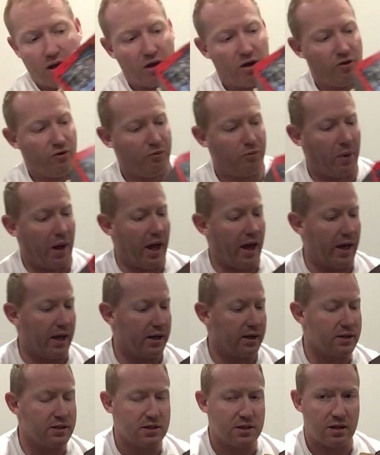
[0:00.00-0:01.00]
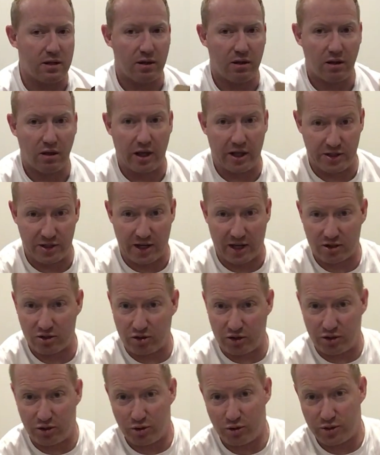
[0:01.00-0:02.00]
of bags. There's
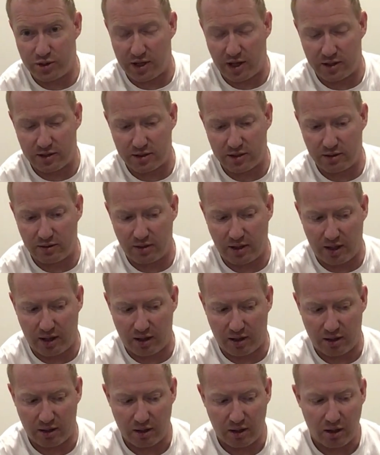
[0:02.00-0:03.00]
actually 2 sets in there.